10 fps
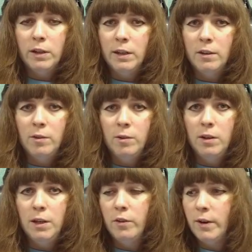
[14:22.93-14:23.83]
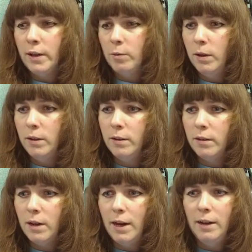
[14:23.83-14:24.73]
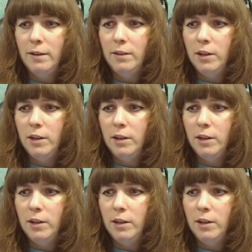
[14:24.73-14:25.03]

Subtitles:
to the correct ones and, you know,